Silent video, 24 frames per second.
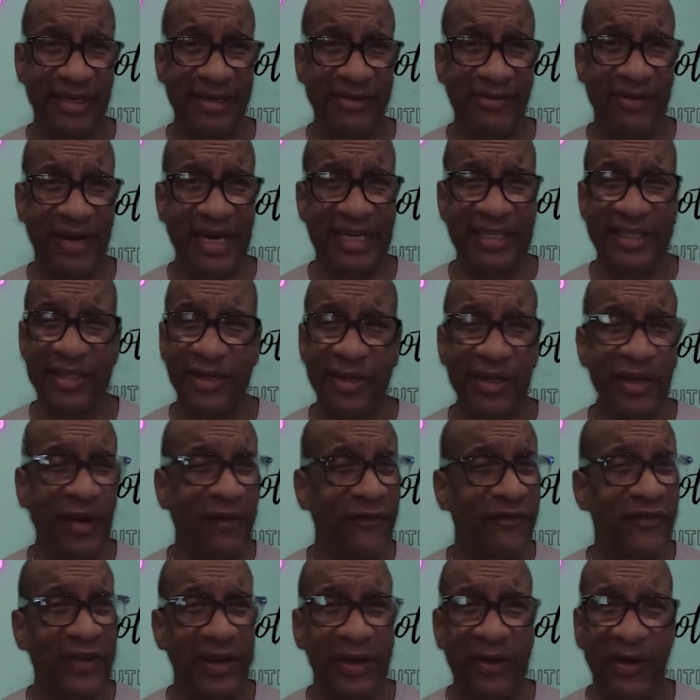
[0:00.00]
right? So you
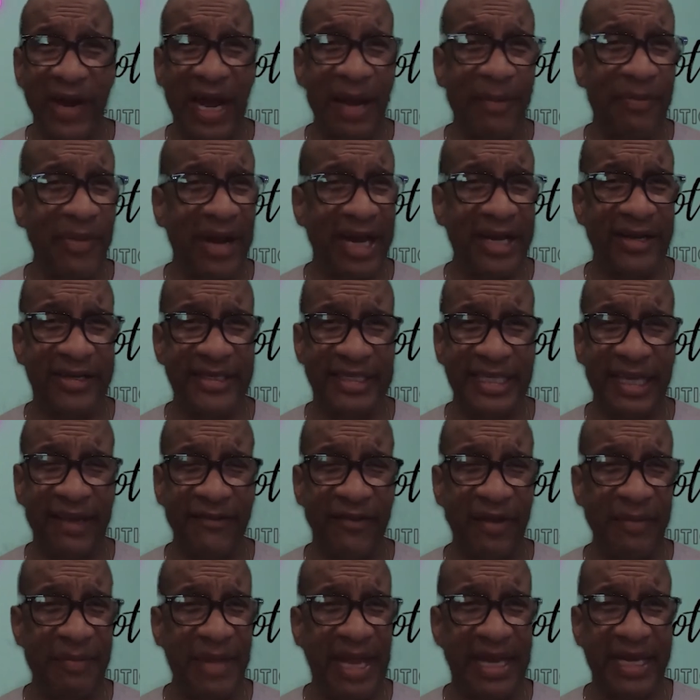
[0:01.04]
don't figure out by yourself
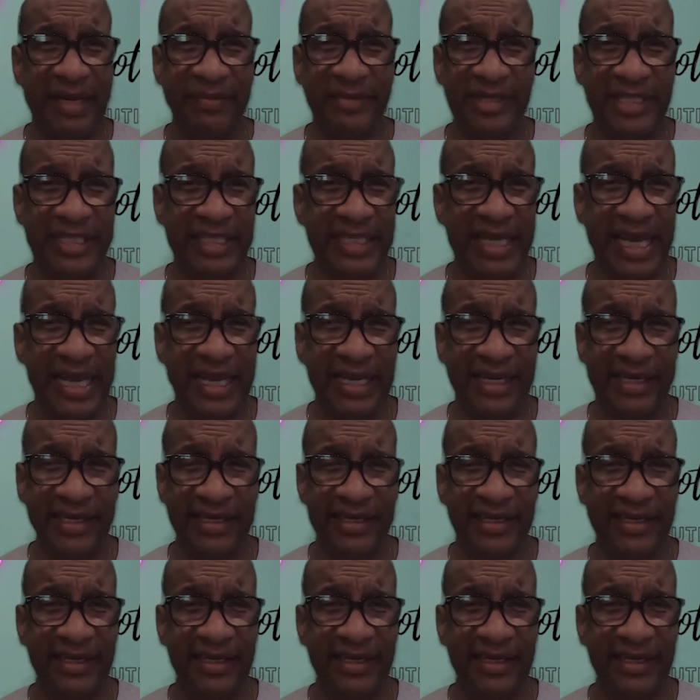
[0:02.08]
and make a mistake.